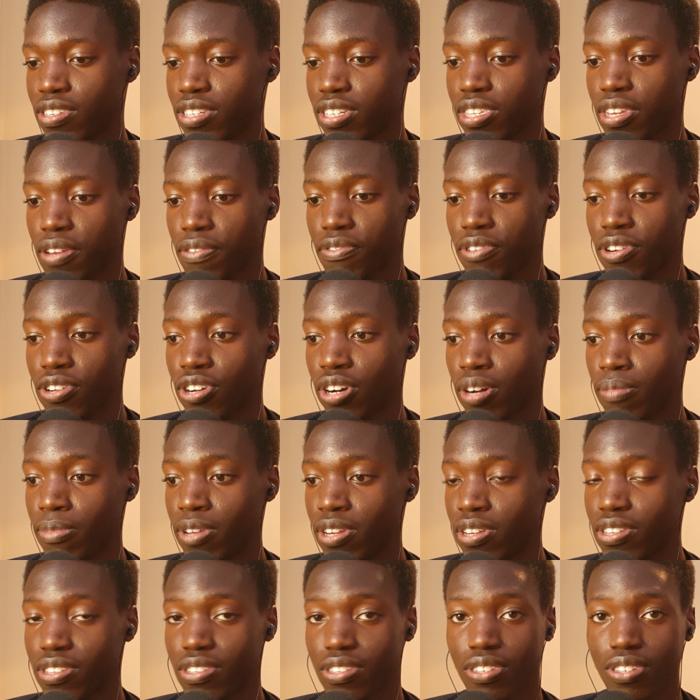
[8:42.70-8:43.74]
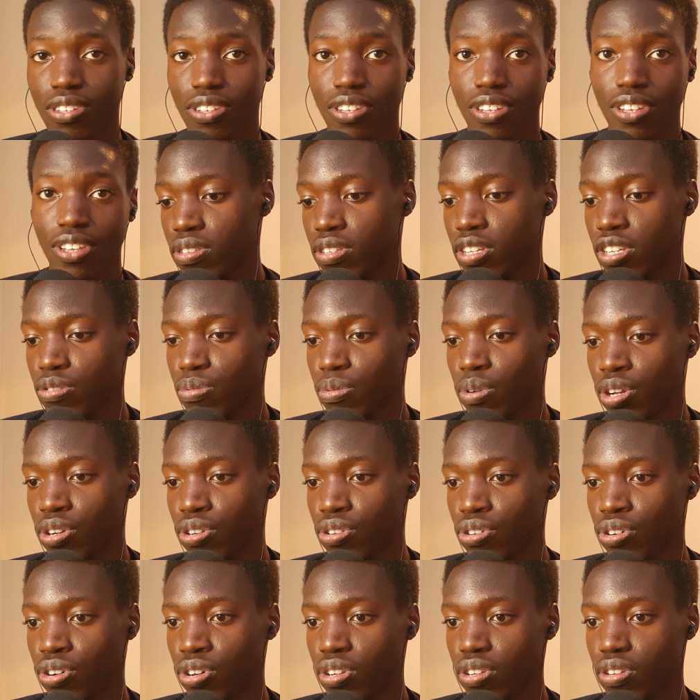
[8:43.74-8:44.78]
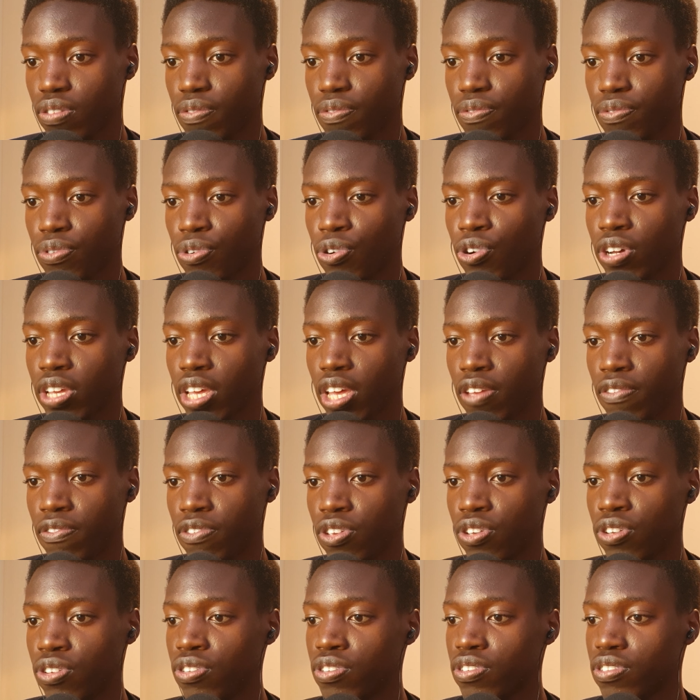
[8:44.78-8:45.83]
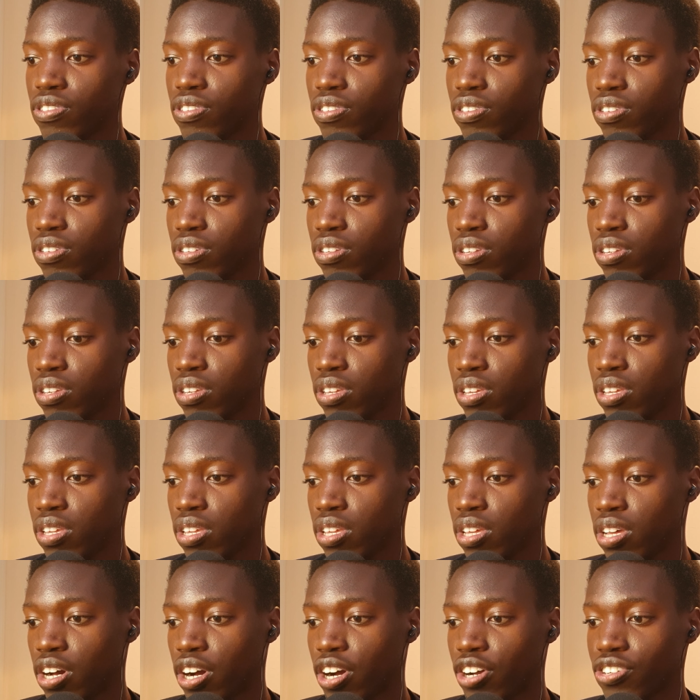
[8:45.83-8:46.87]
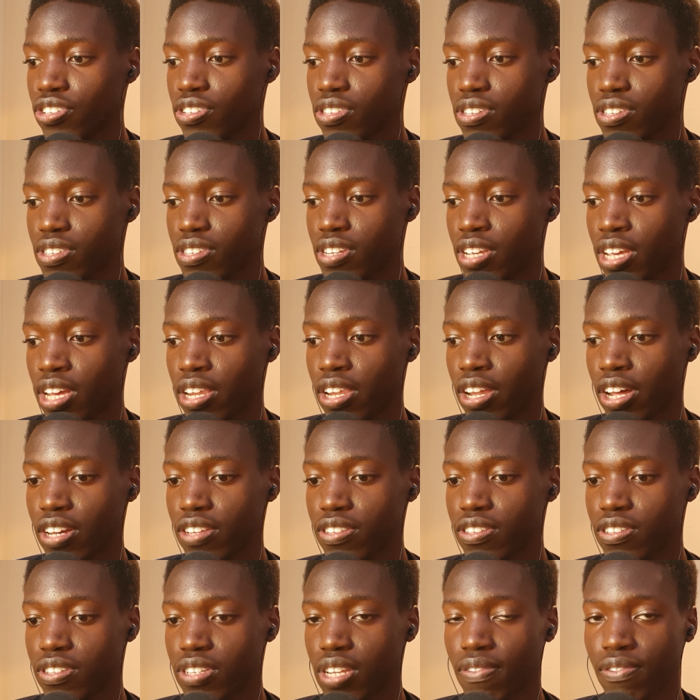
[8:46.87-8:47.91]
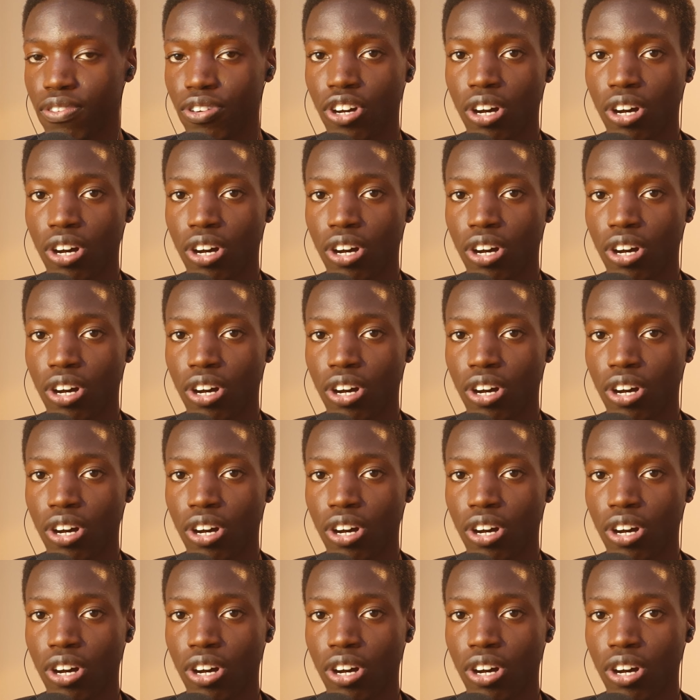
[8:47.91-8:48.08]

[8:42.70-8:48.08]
63 comments. This one got 4k views, 168 likes and 7